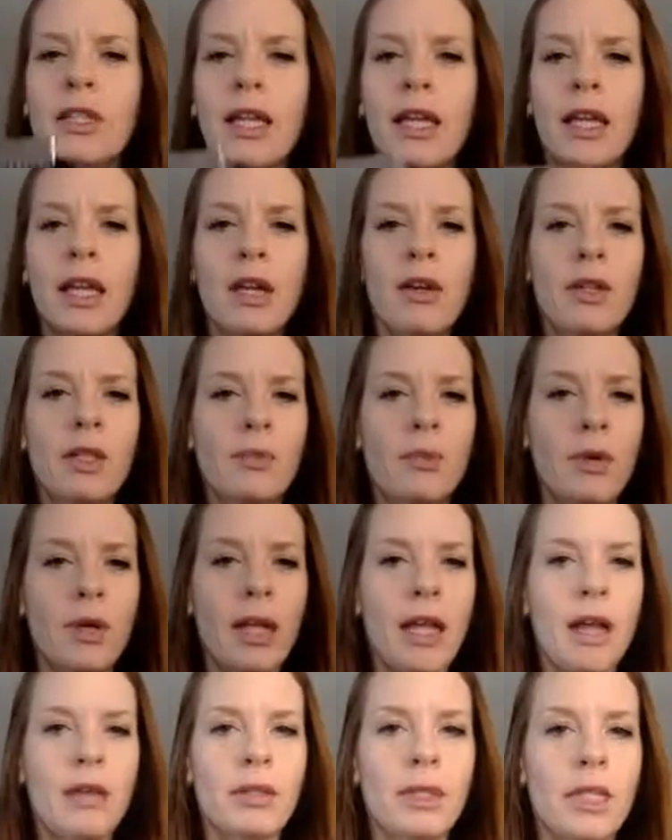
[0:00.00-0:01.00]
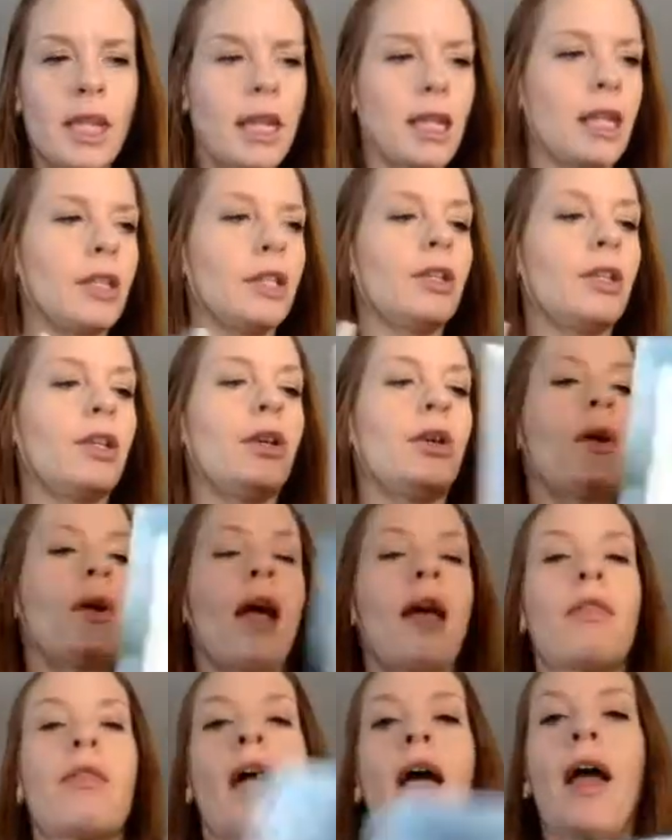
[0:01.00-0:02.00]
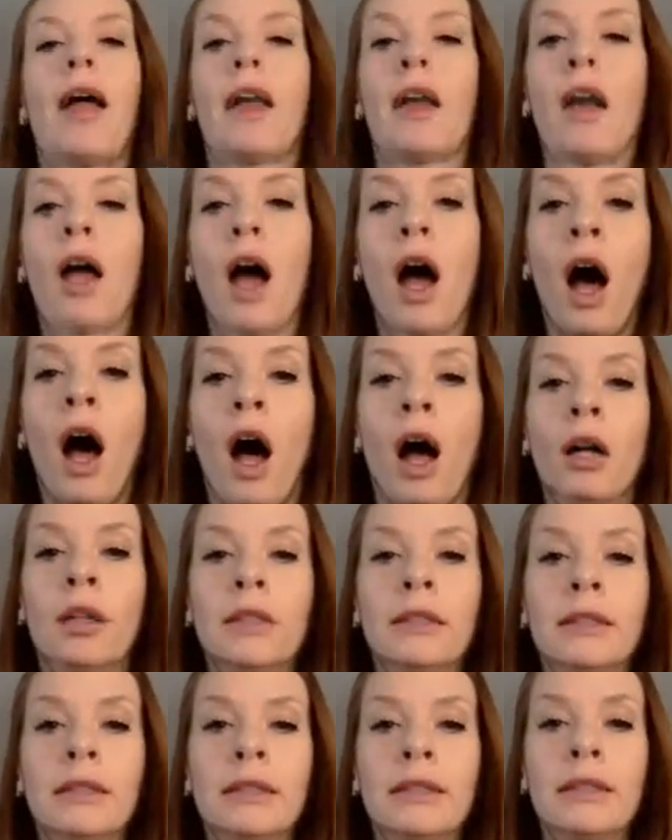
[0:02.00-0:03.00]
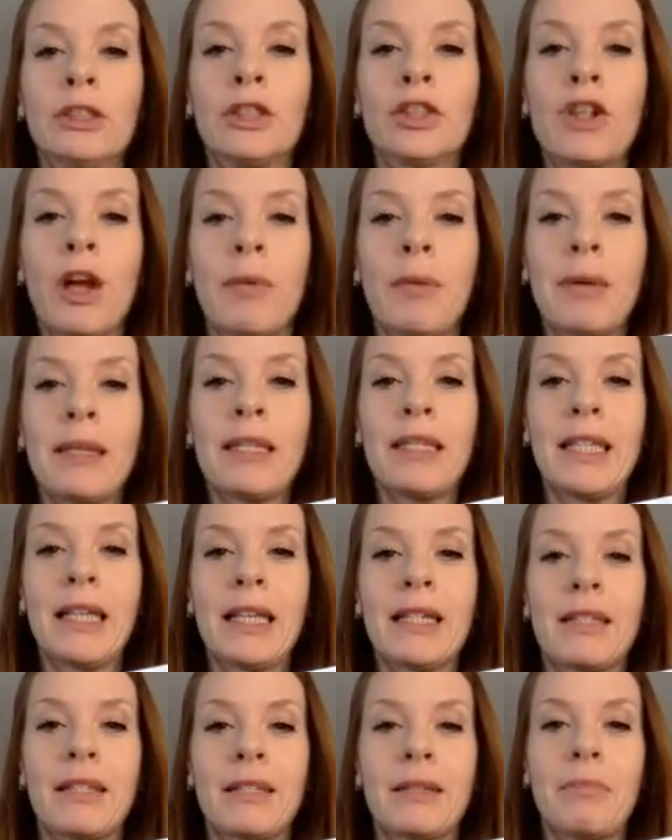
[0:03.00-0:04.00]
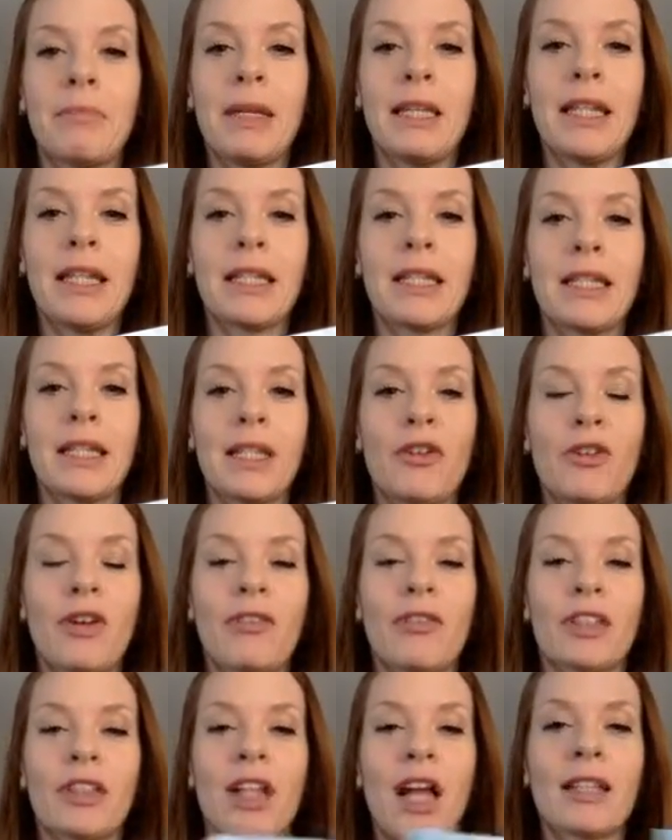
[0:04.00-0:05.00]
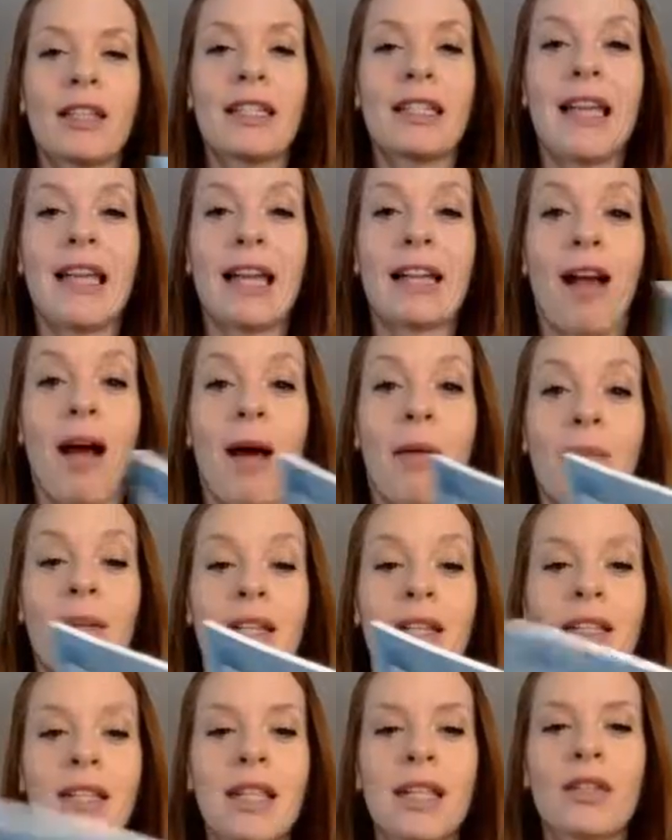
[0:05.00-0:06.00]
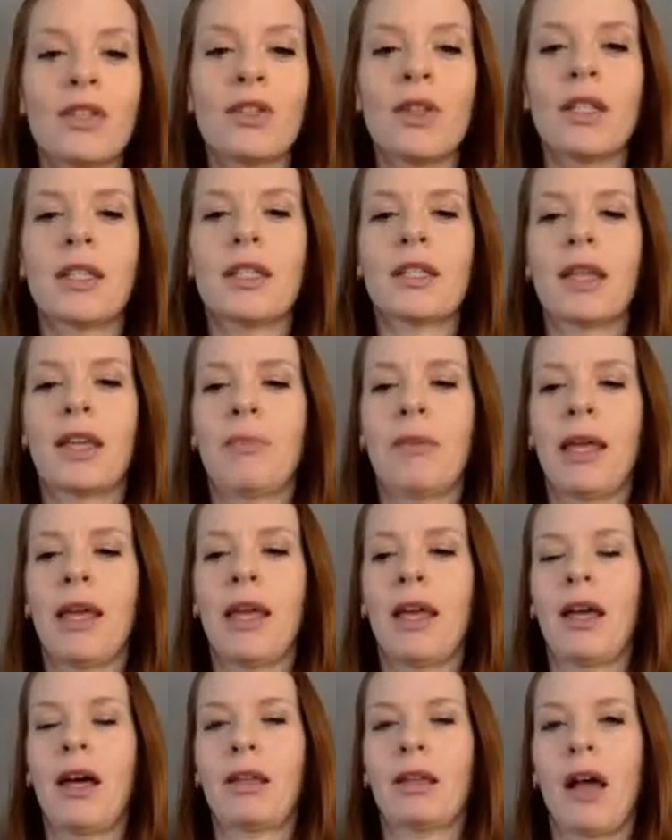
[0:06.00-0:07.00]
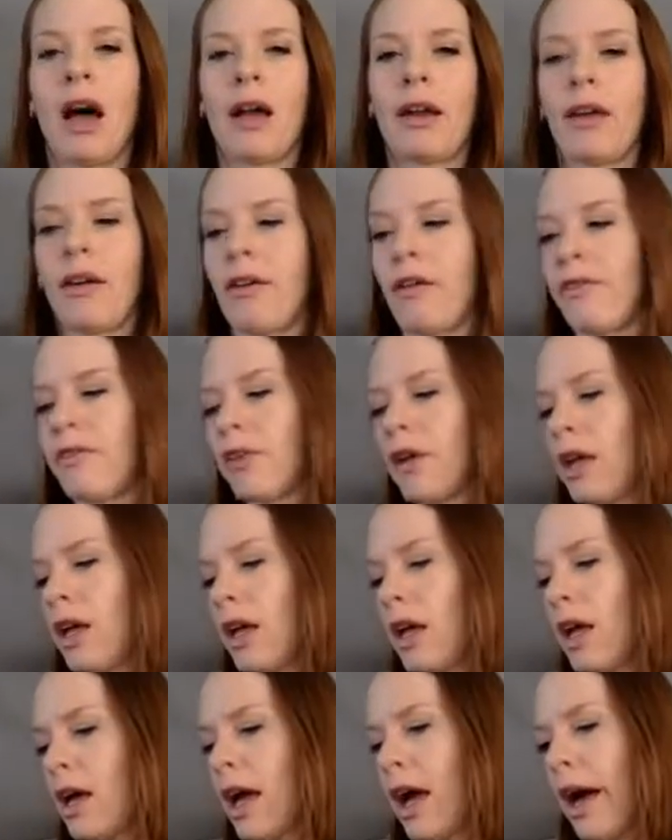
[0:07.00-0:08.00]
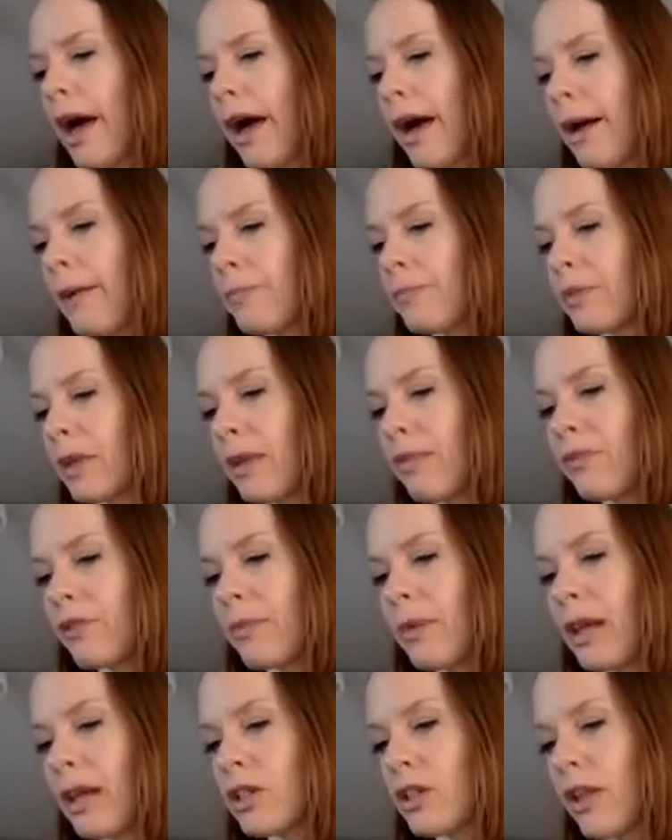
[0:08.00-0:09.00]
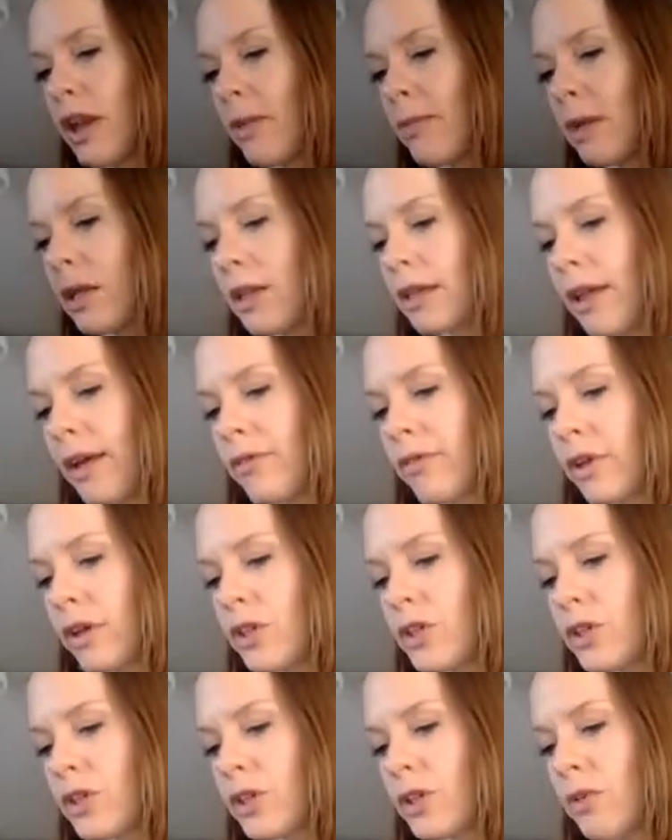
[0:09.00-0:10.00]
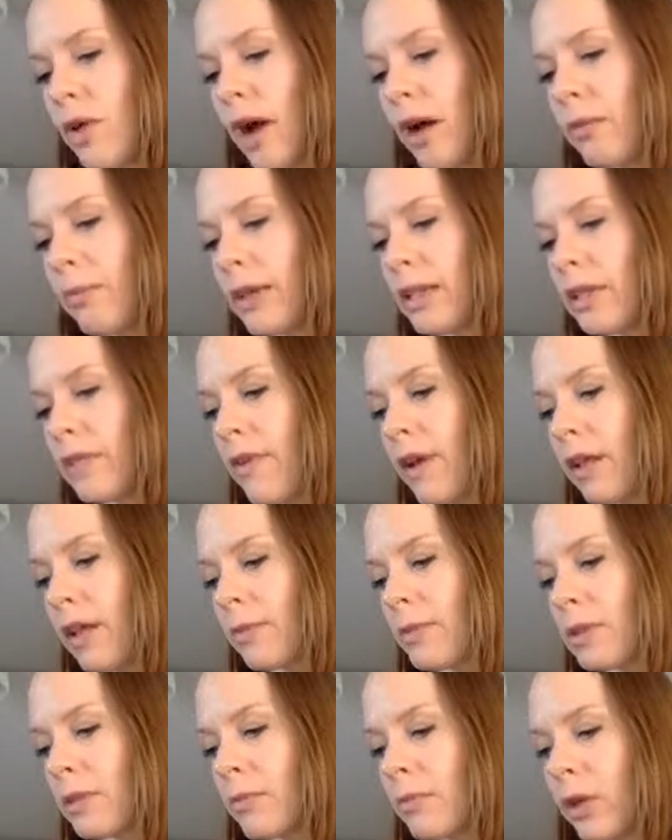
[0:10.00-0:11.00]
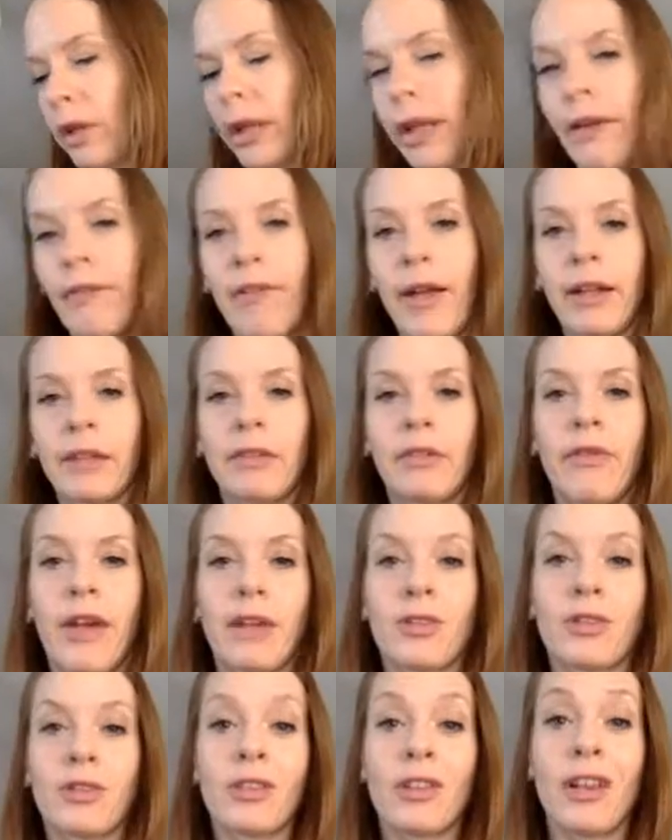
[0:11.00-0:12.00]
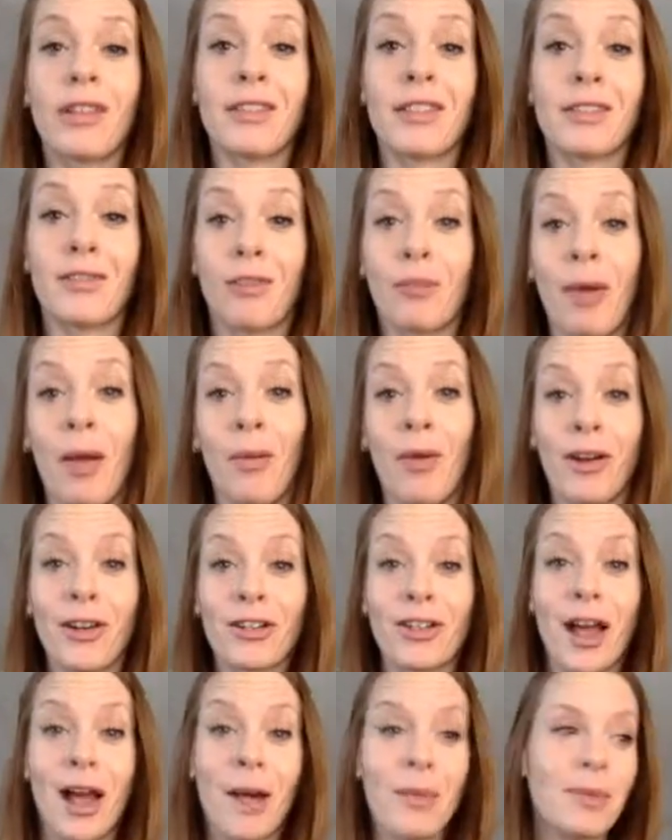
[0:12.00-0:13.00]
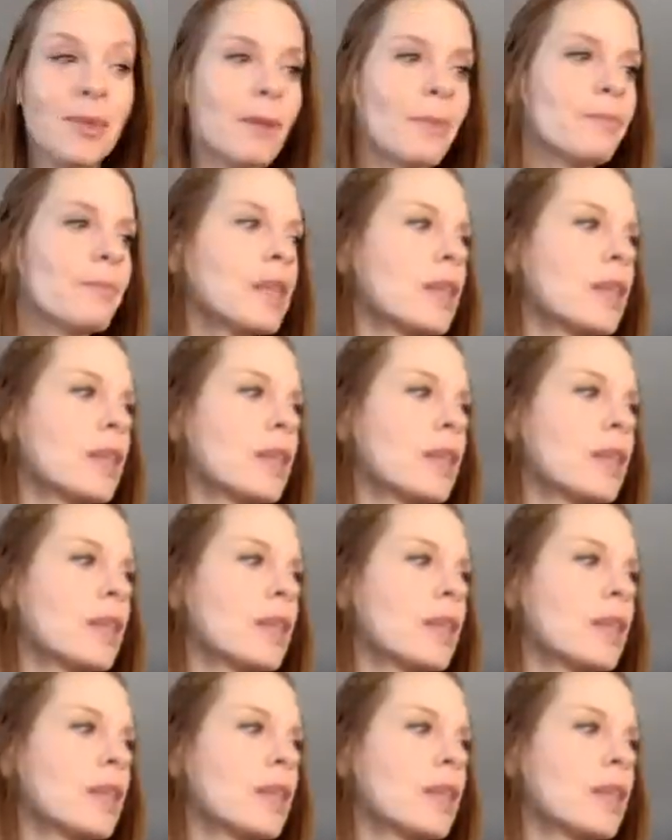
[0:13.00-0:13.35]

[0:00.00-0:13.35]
I hear, is pretty outstanding too. And then Trauma, PTSD, Grief, and Loss, the 10 Competencies. So this is going to be a lot of information that I'm going to leverage to help me develop some really effective exercises for my workshops.